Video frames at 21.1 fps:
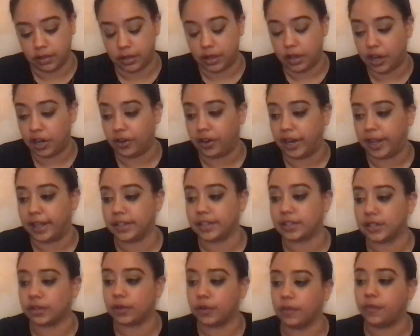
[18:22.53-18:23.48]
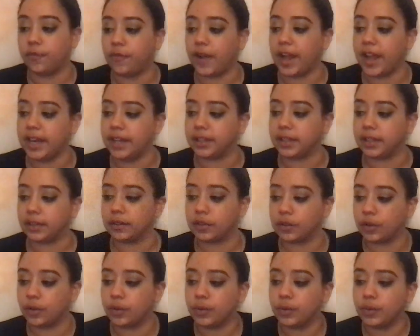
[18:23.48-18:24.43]
All right, so finally,
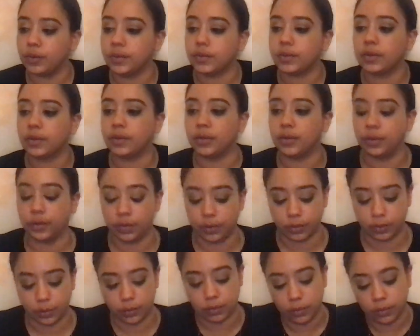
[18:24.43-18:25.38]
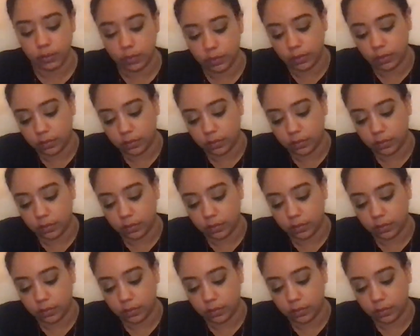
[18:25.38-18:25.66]
those who